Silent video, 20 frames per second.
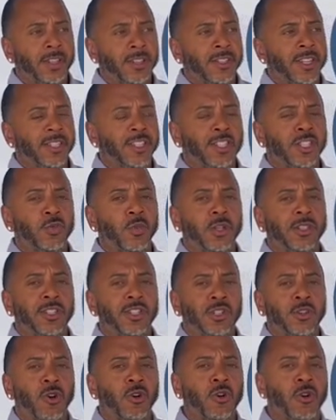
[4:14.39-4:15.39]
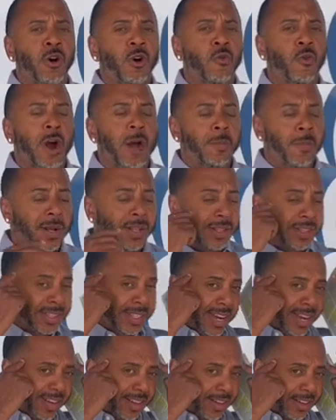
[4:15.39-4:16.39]
this is what the so-called white man
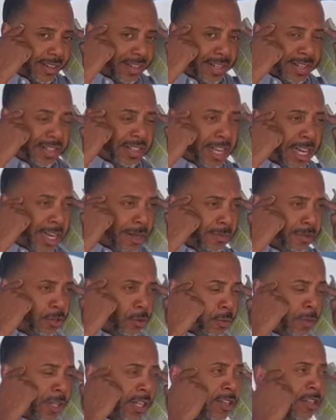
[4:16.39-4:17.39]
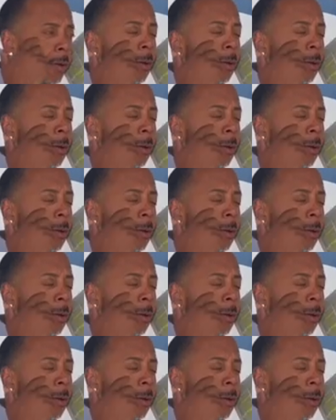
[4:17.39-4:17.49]
he deems to be